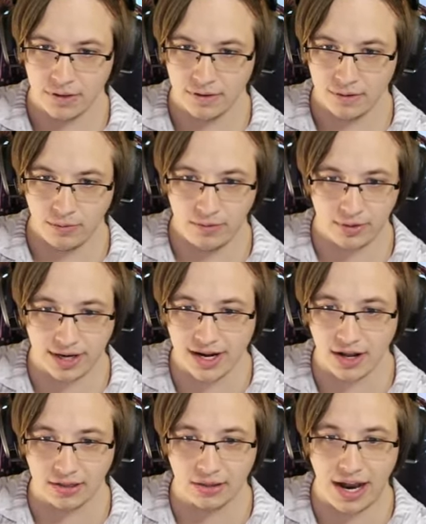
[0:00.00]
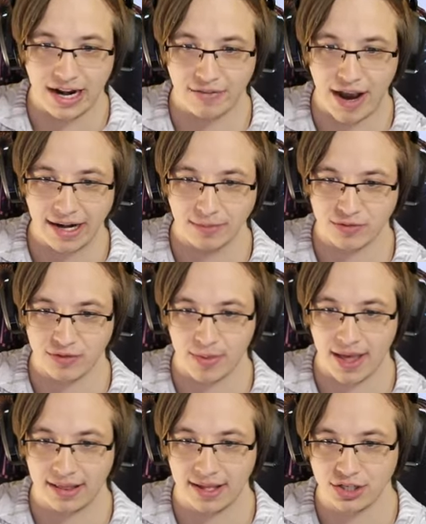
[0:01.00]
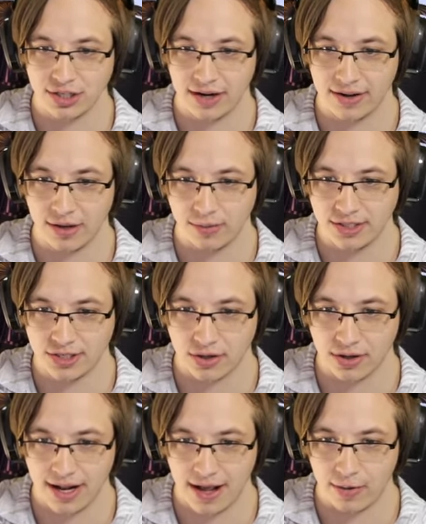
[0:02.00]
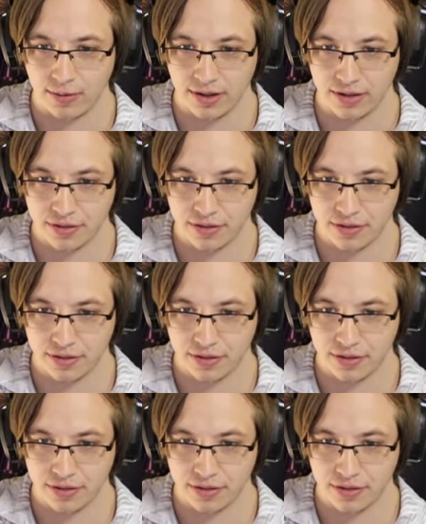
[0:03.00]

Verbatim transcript: We were getting a lot of items from that legendary that we started out with.